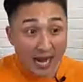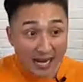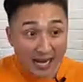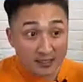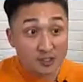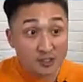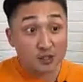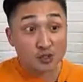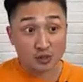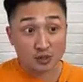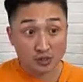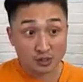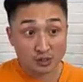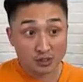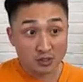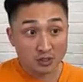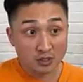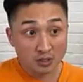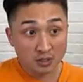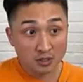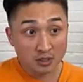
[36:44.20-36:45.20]
that
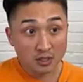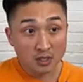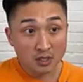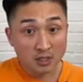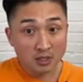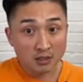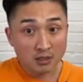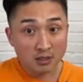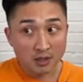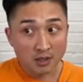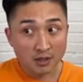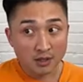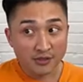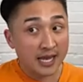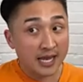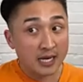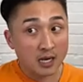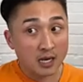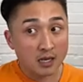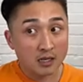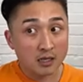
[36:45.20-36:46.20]
20% that I might have gotten
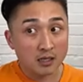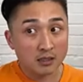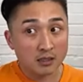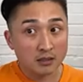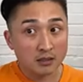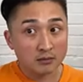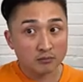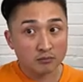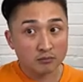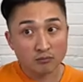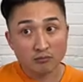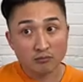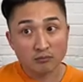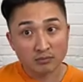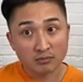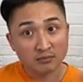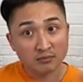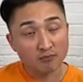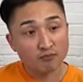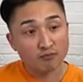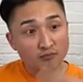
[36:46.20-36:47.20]
wrong,
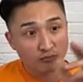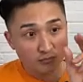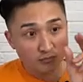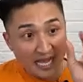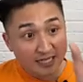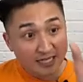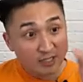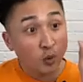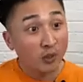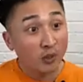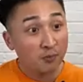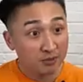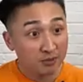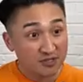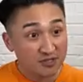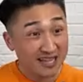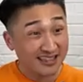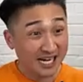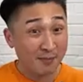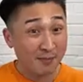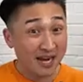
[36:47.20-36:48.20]
I'll
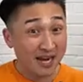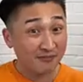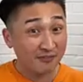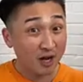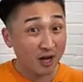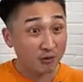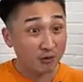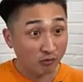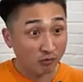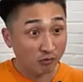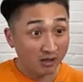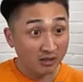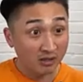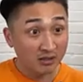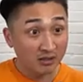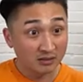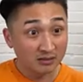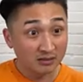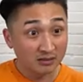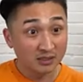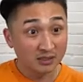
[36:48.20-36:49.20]
learn how to do it right
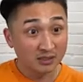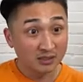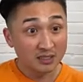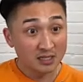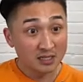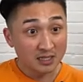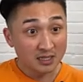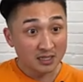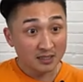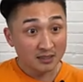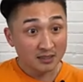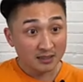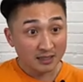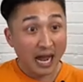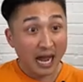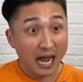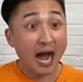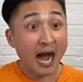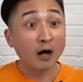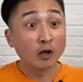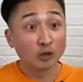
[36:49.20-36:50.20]
moving forward.
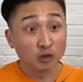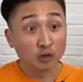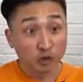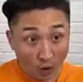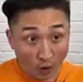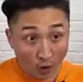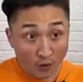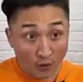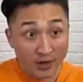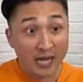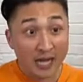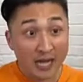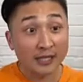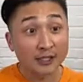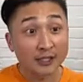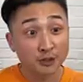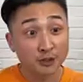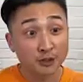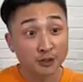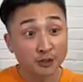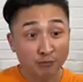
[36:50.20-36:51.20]
And it doesn't take away
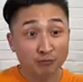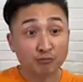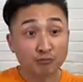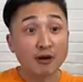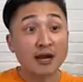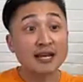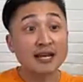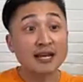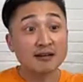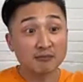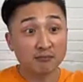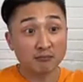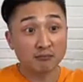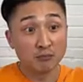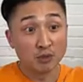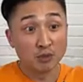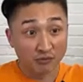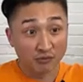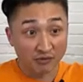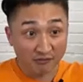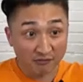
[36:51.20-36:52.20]
from the 80% that I
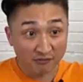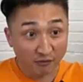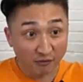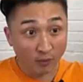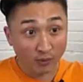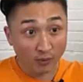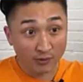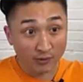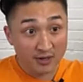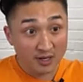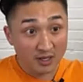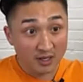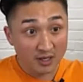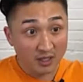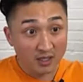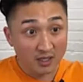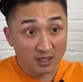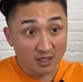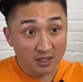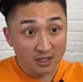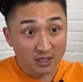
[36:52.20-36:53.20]
did do right
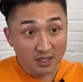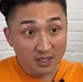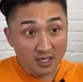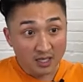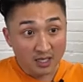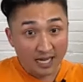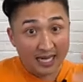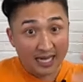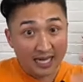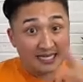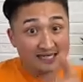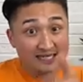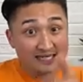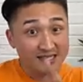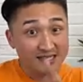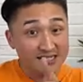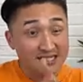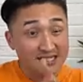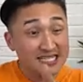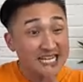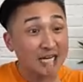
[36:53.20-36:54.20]
and I did help
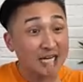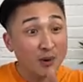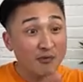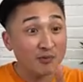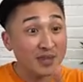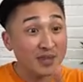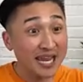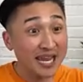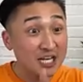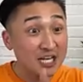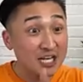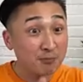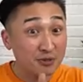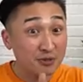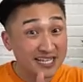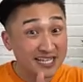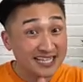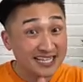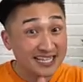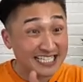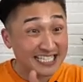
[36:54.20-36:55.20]
others with.
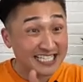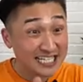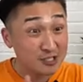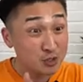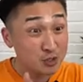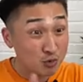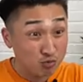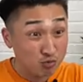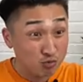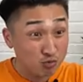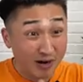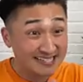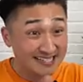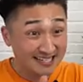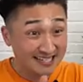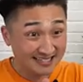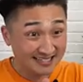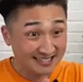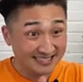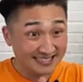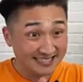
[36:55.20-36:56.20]
So when
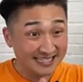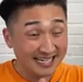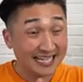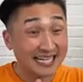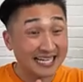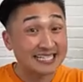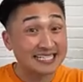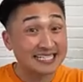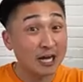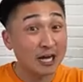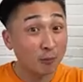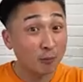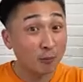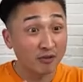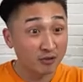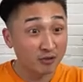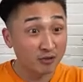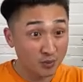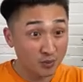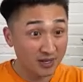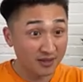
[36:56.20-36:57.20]
imposter syndrome comes
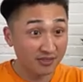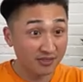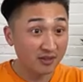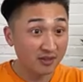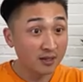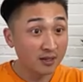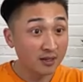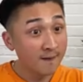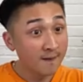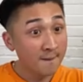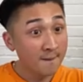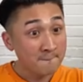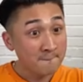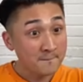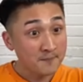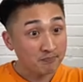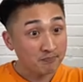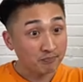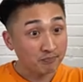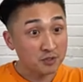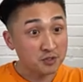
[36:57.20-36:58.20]
up, it's like, yeah,
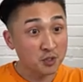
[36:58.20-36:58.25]
but